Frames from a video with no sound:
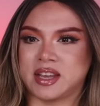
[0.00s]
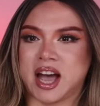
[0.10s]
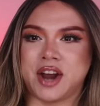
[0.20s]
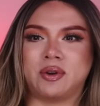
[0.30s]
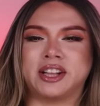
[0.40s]

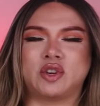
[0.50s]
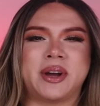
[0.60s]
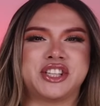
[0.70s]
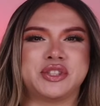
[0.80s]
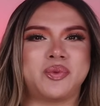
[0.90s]
I don't like the way
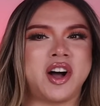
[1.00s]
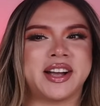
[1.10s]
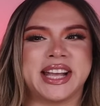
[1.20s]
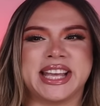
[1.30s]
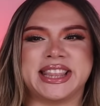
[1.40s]
she's
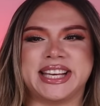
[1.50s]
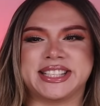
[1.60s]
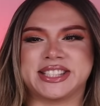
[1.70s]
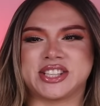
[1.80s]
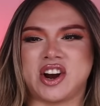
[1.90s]
walking in
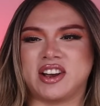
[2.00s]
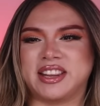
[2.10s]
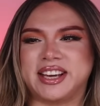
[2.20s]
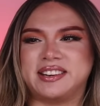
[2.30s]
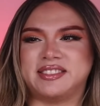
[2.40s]
this,
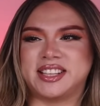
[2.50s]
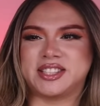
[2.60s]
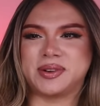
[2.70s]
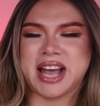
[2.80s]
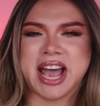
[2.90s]
Scarlet. It's
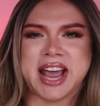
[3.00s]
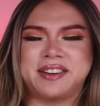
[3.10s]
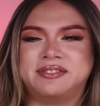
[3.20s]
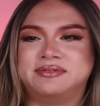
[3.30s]
okay.